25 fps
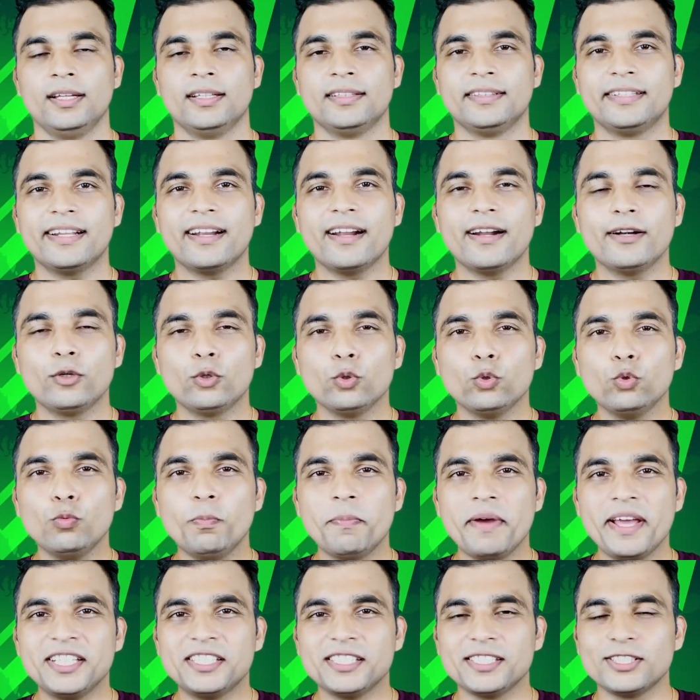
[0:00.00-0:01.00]
There are two
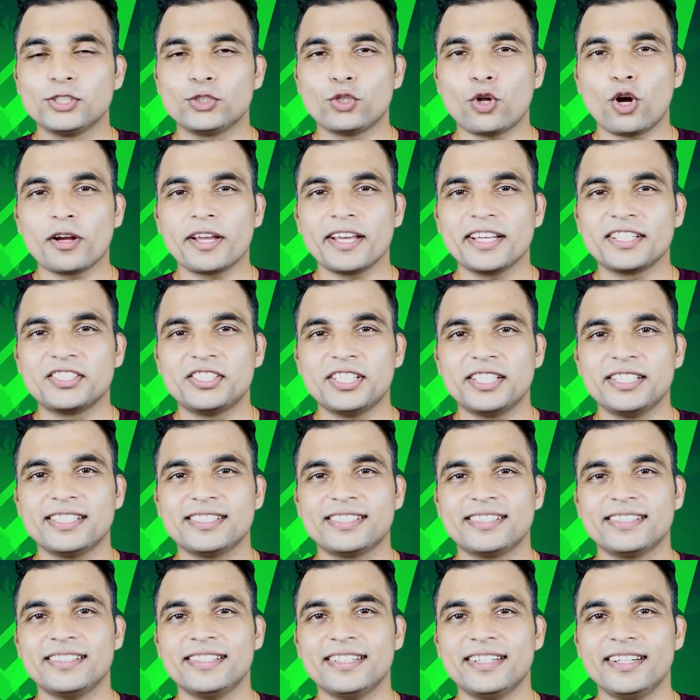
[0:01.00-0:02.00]
major stock
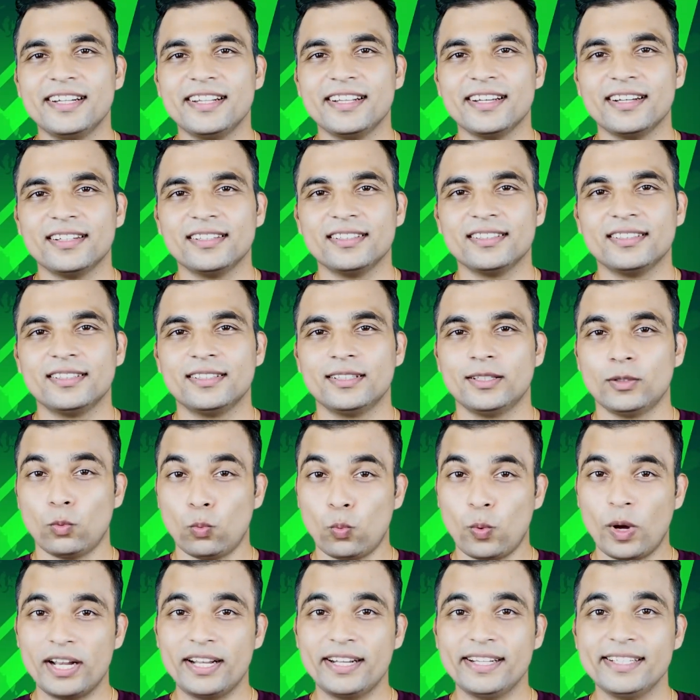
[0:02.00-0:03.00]
exchanges in India.
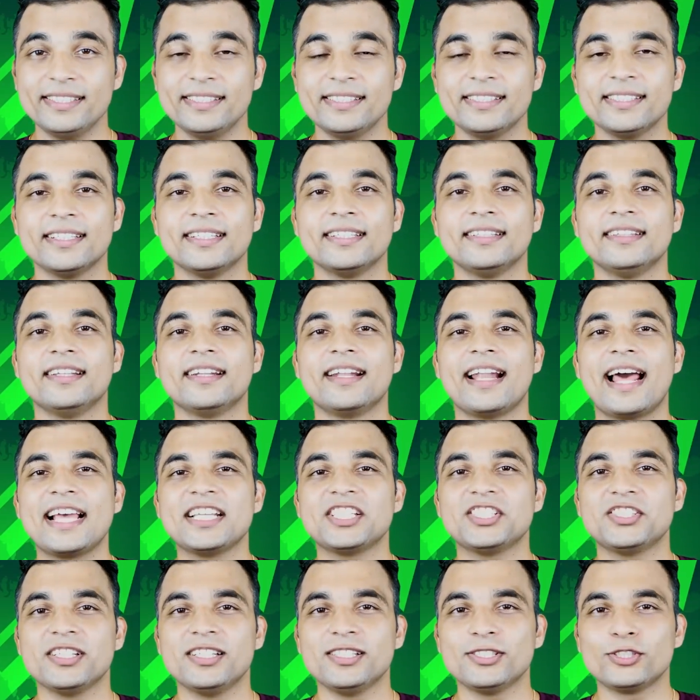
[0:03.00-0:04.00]
One is the
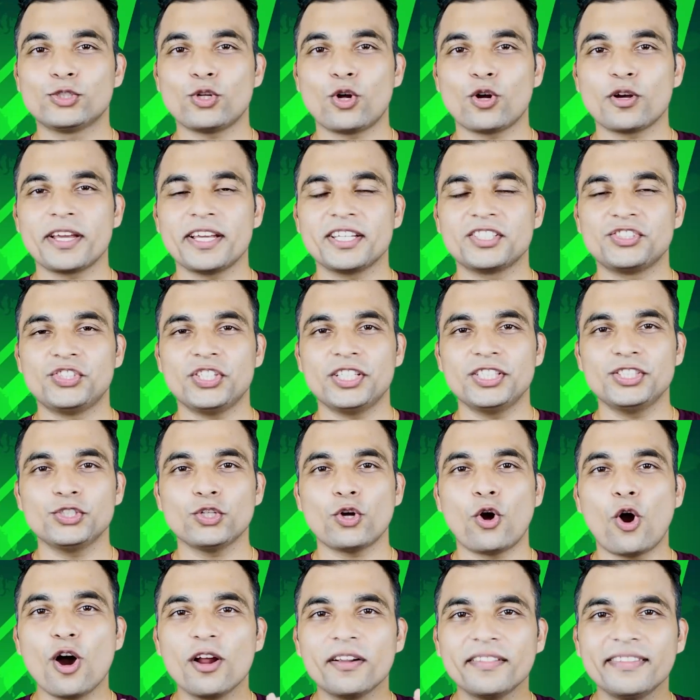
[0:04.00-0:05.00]
National Stock Exchange
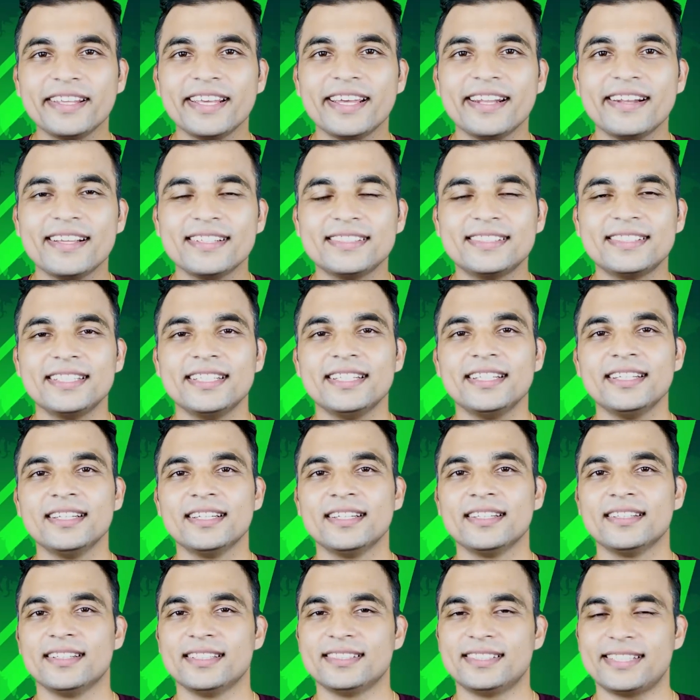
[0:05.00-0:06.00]
or the
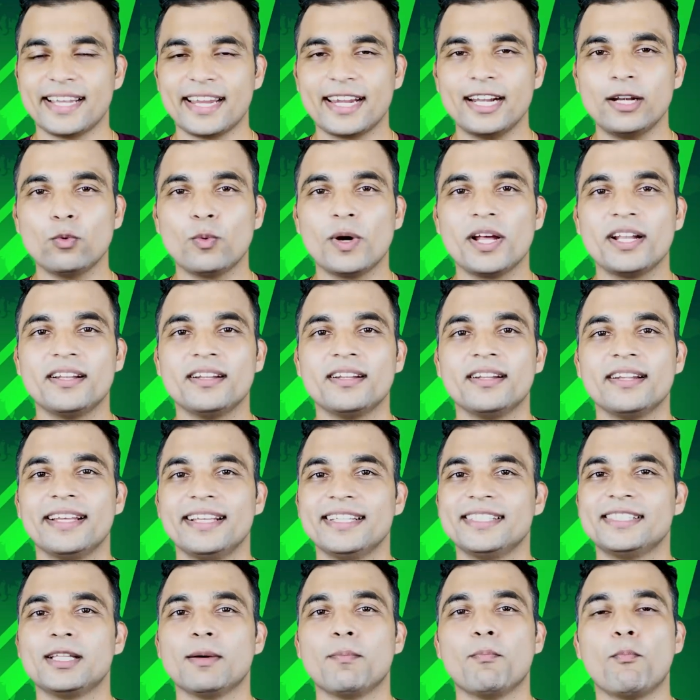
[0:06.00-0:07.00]
NSE. The second one
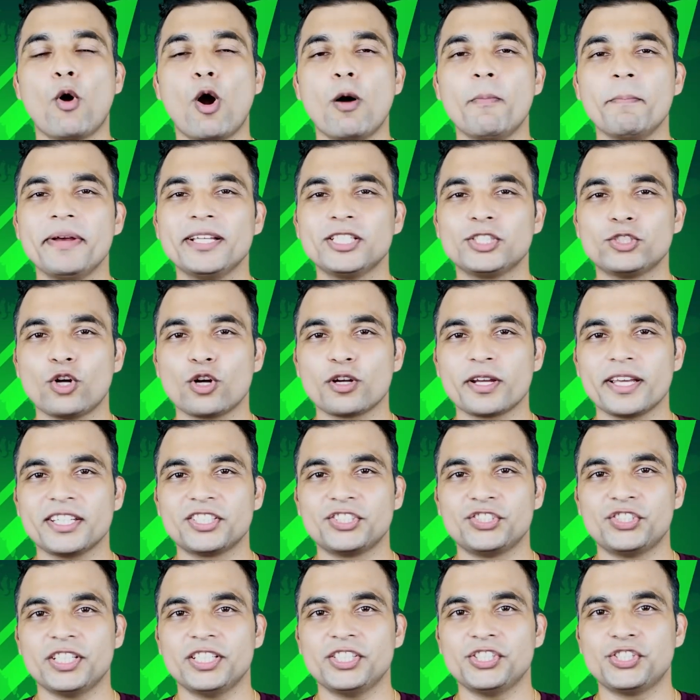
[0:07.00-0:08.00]
is the Bombay Stock
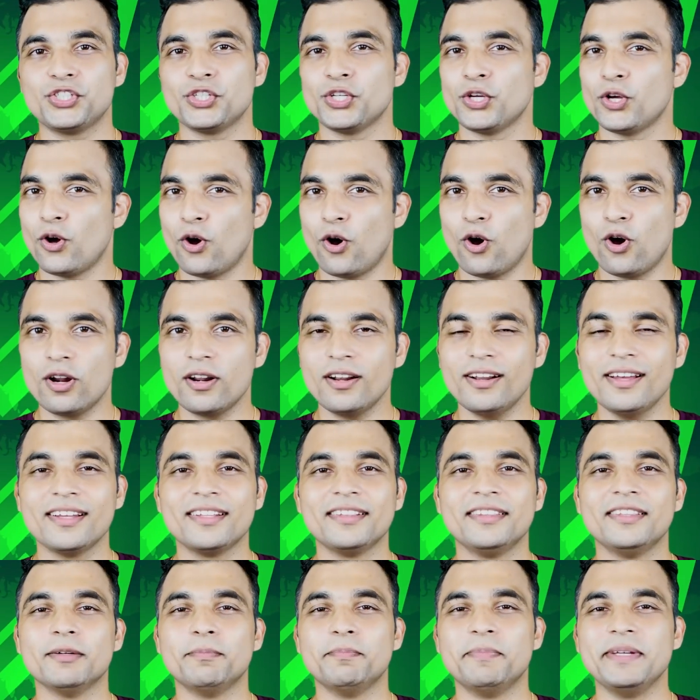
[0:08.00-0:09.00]
Exchange or
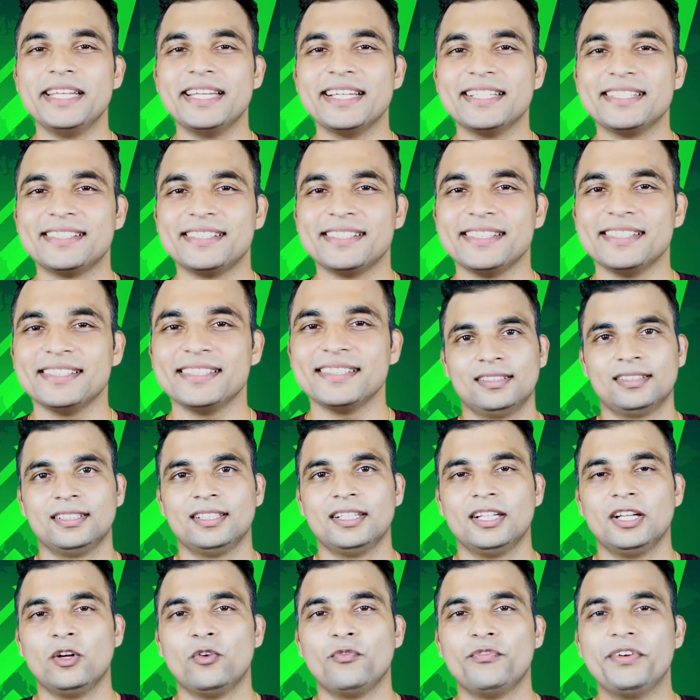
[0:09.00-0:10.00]
the BSE.
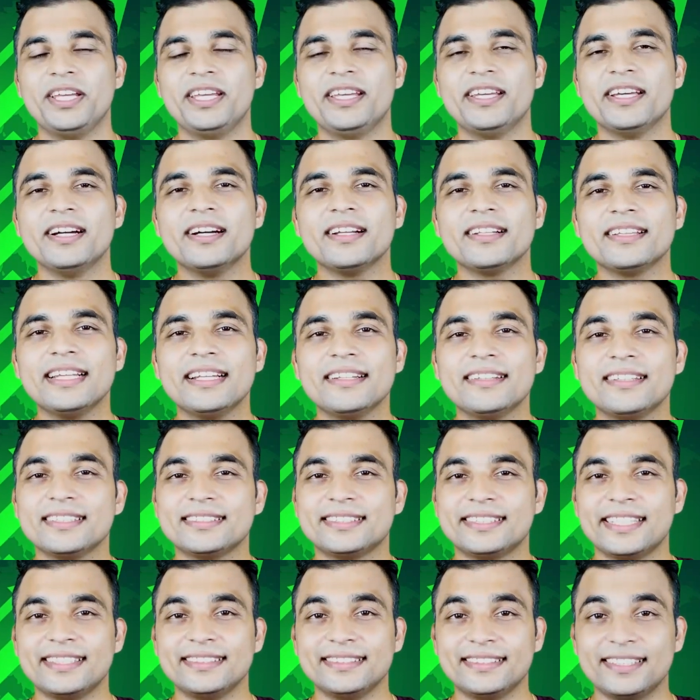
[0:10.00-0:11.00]
We hear that the
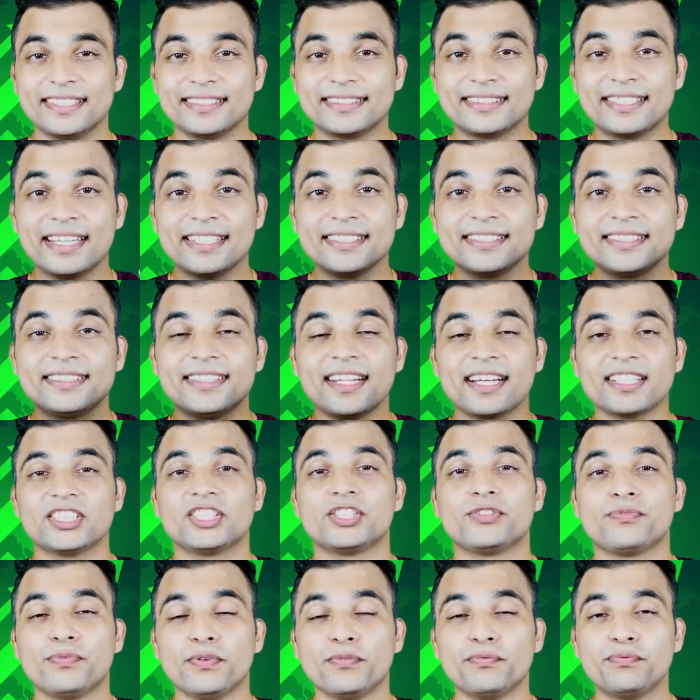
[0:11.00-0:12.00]
Sensex has
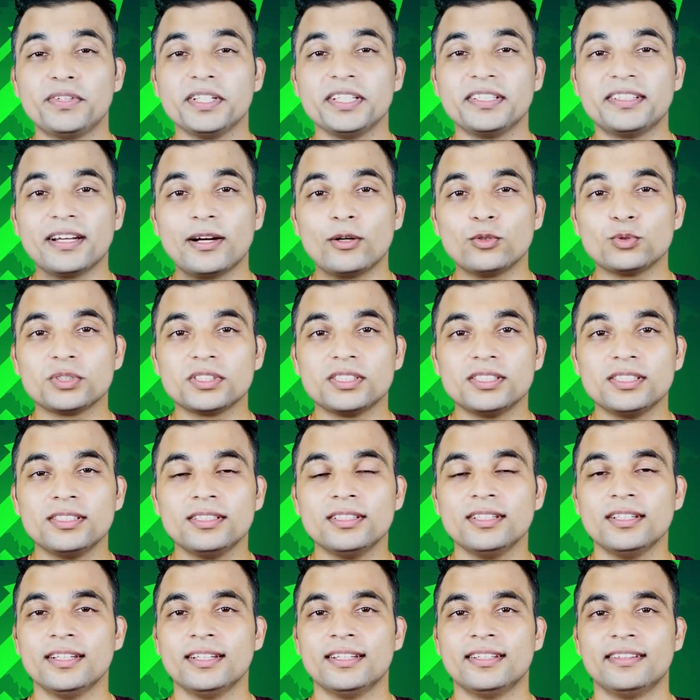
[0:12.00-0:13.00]
touched
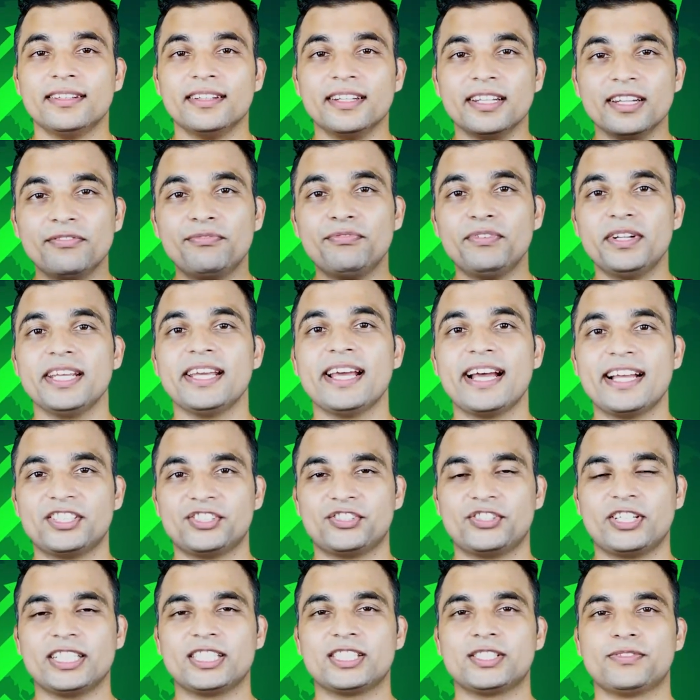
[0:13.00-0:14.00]
50,000, the Nifty
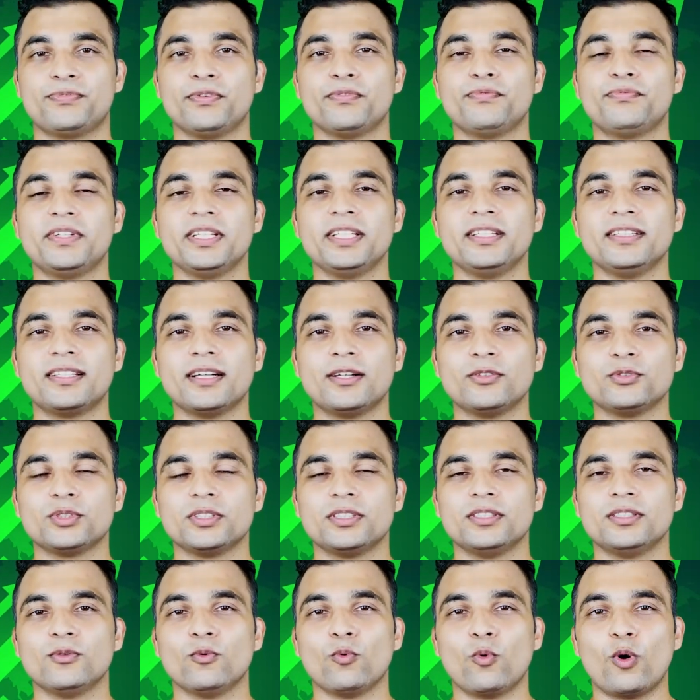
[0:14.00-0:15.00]
has touched
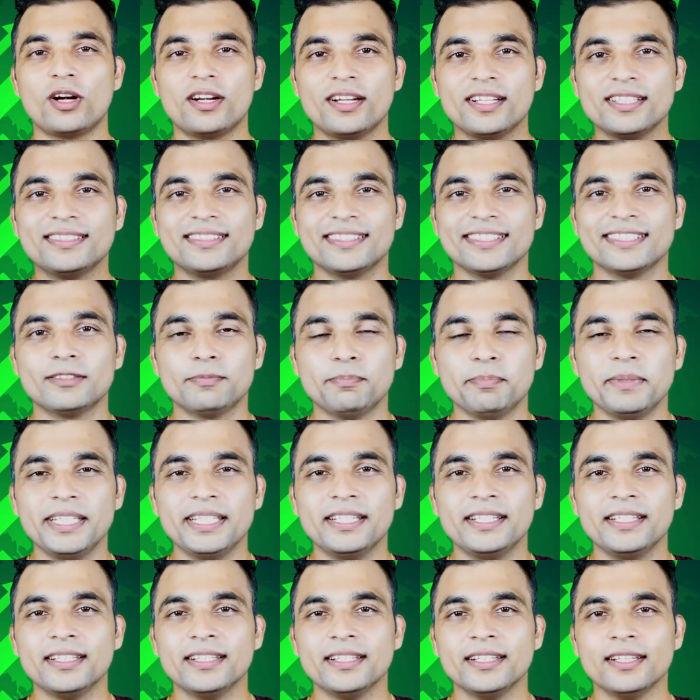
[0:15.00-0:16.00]
15,000. What does this
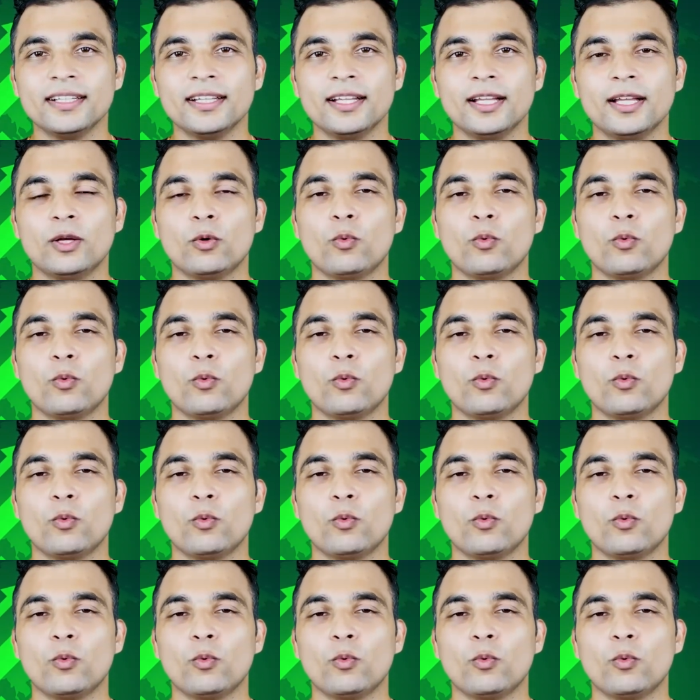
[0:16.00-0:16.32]
mean?